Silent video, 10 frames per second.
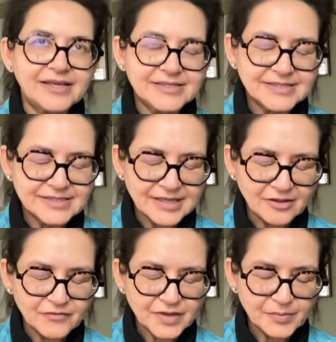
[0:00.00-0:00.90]

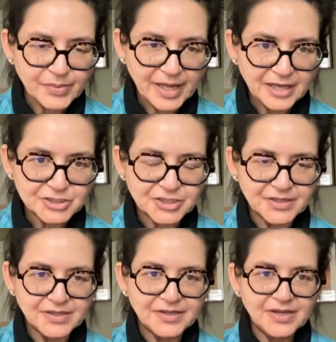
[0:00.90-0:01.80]
self
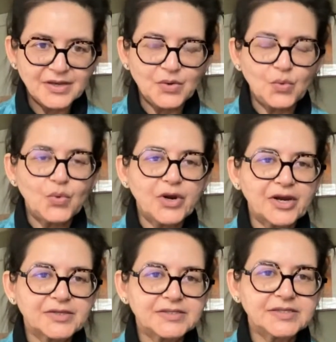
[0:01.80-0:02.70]
compassion
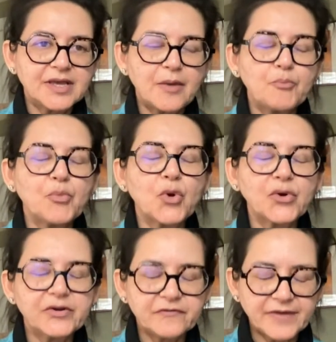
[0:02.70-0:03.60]
works
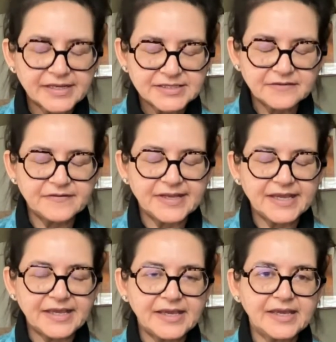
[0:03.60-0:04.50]
more
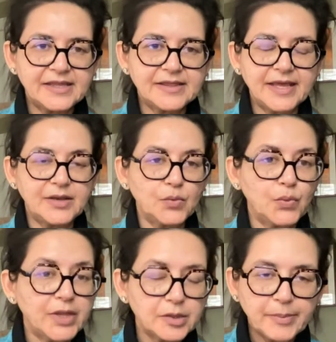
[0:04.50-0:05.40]
effectively than
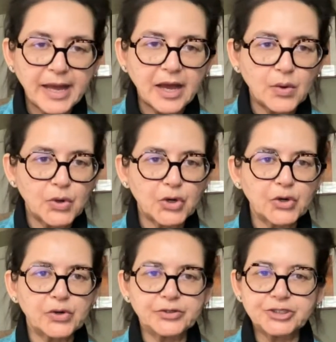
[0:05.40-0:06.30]

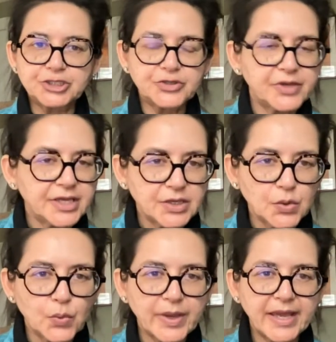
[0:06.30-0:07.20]
willpower or shooting
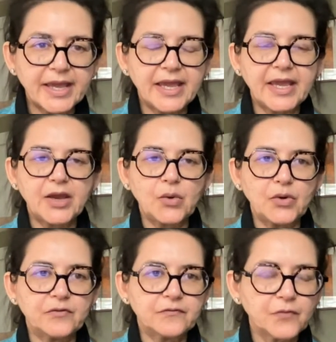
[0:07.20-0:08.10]
your way
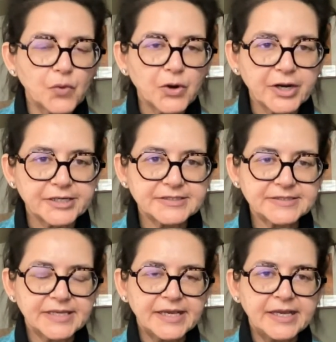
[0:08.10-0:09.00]
or force.